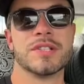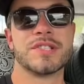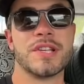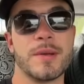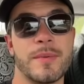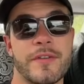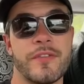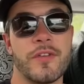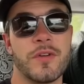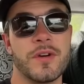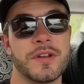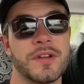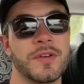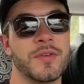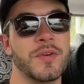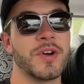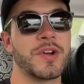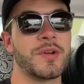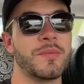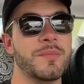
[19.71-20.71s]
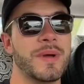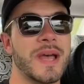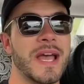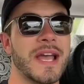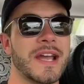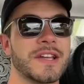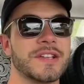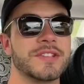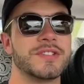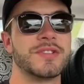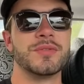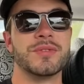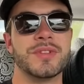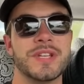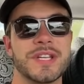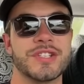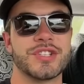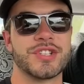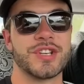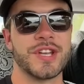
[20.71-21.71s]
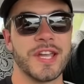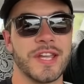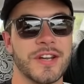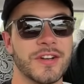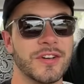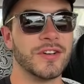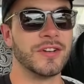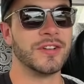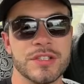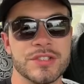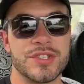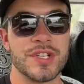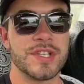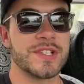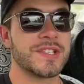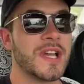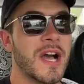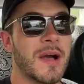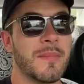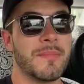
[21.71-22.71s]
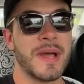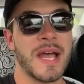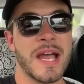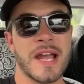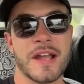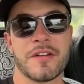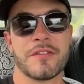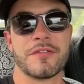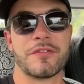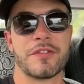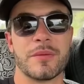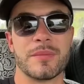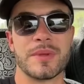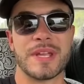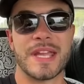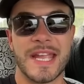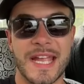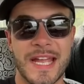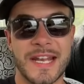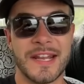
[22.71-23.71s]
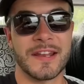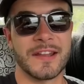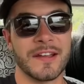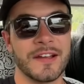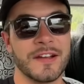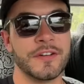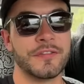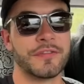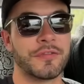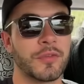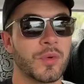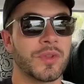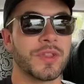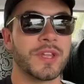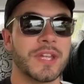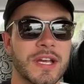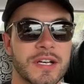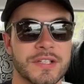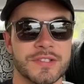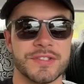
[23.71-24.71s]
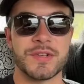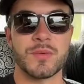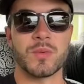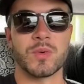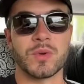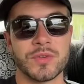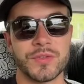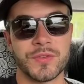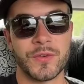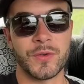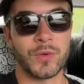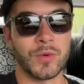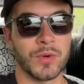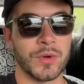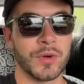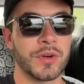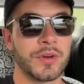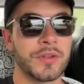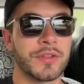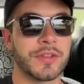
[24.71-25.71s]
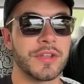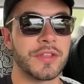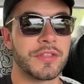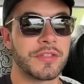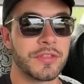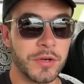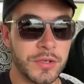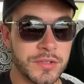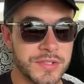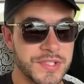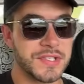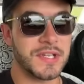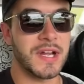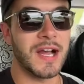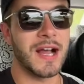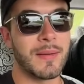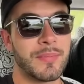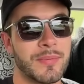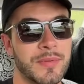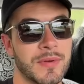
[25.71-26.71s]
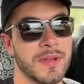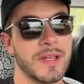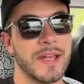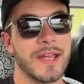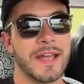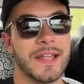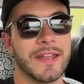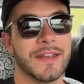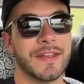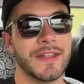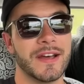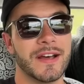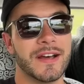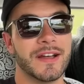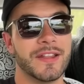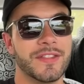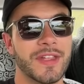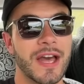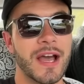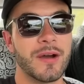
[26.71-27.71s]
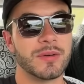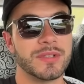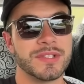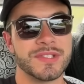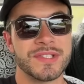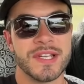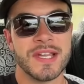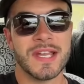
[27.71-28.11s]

up everyone? Welcome back to the channel. Just got back from Canada for the LZ World Tour, the third stop, and that was